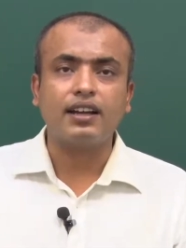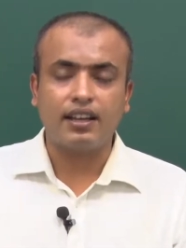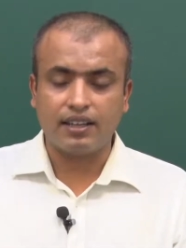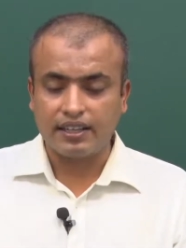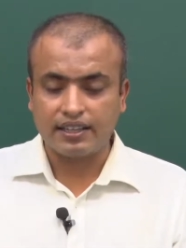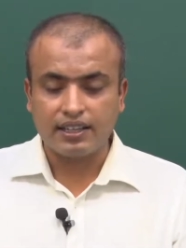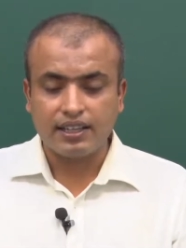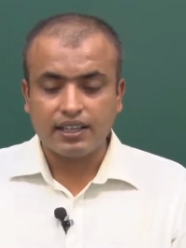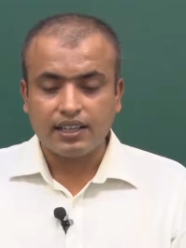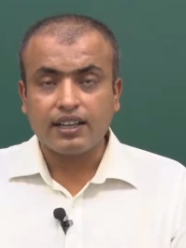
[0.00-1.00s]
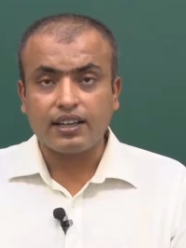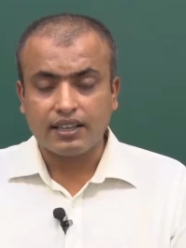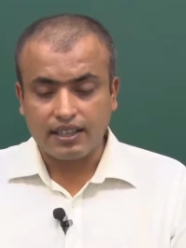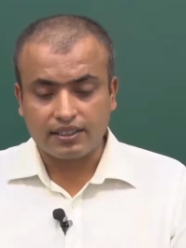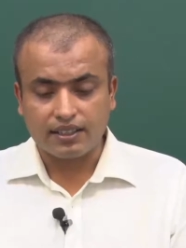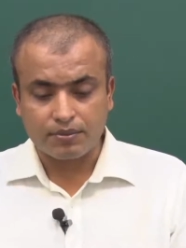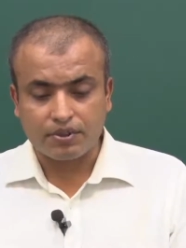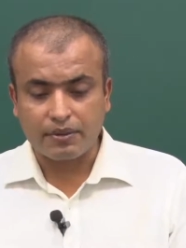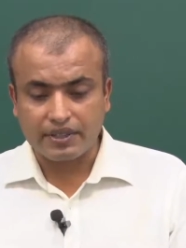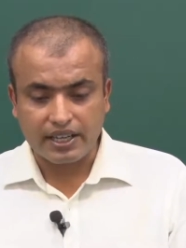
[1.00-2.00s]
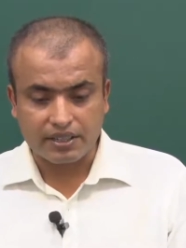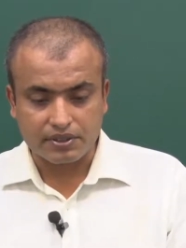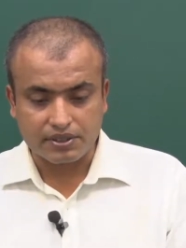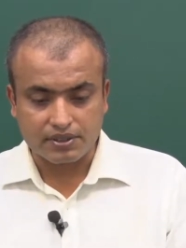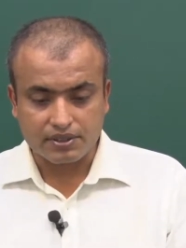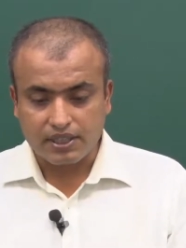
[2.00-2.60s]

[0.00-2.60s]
unlike other programming languages.